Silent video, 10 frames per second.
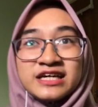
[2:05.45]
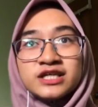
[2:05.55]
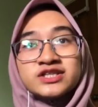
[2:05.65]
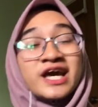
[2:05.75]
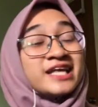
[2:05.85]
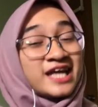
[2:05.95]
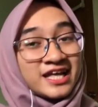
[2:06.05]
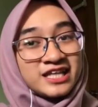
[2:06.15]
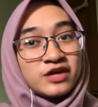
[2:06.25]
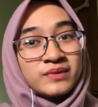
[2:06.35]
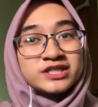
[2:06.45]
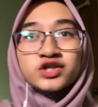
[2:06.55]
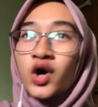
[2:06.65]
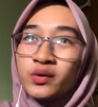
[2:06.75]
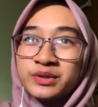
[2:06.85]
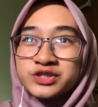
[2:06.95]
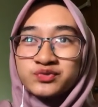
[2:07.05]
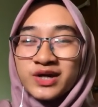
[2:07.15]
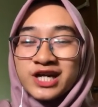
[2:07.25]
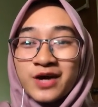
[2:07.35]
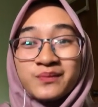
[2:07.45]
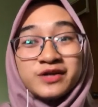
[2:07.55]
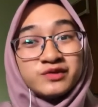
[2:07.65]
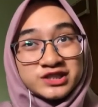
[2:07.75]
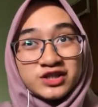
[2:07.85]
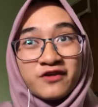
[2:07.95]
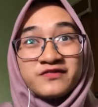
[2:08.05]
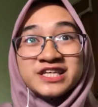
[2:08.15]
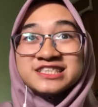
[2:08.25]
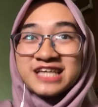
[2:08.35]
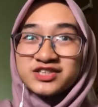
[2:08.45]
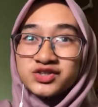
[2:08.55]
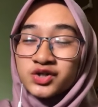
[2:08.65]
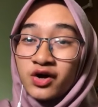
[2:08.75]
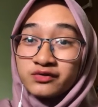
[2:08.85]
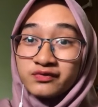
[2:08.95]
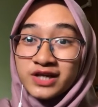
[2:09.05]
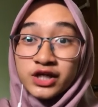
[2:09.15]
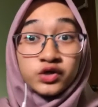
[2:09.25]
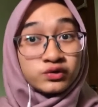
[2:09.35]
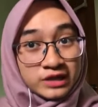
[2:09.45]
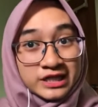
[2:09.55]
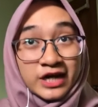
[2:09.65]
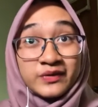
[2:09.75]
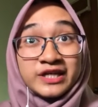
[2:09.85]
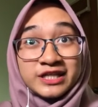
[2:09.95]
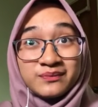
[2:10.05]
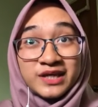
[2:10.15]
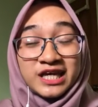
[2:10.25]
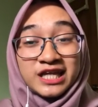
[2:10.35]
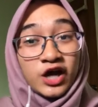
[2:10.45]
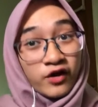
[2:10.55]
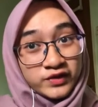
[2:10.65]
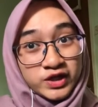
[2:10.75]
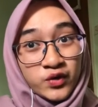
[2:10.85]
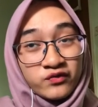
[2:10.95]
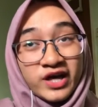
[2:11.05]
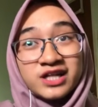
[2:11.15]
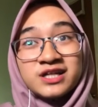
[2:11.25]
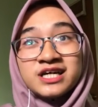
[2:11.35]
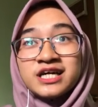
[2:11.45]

So an ending must always spread up and resolve the central conflict you laid out in the beginning of the novel.